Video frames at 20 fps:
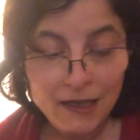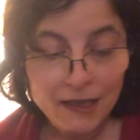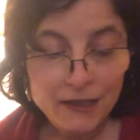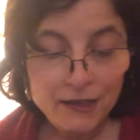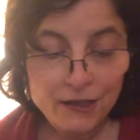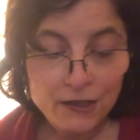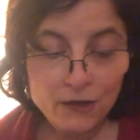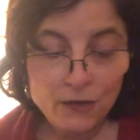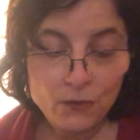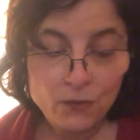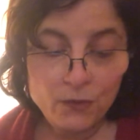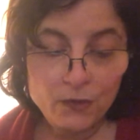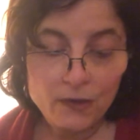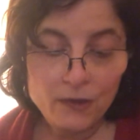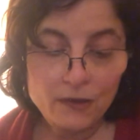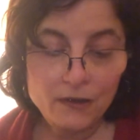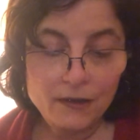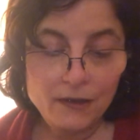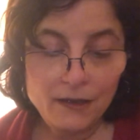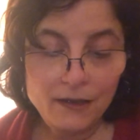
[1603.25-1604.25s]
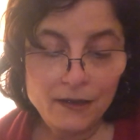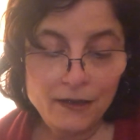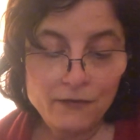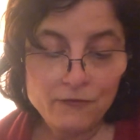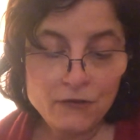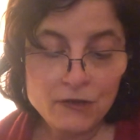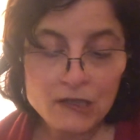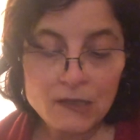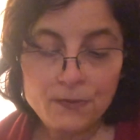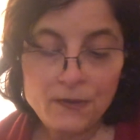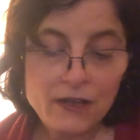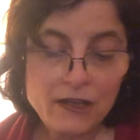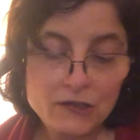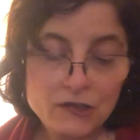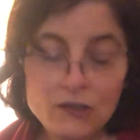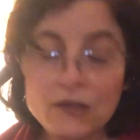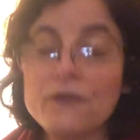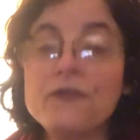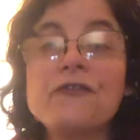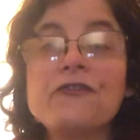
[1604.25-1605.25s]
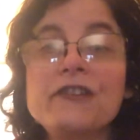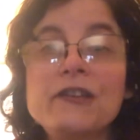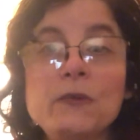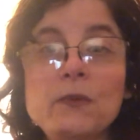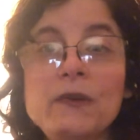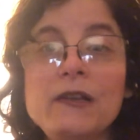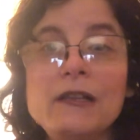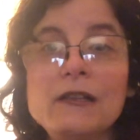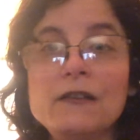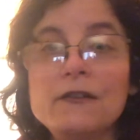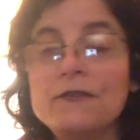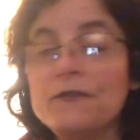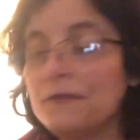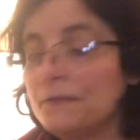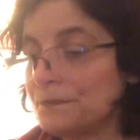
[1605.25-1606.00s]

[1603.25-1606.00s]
It responds to the free will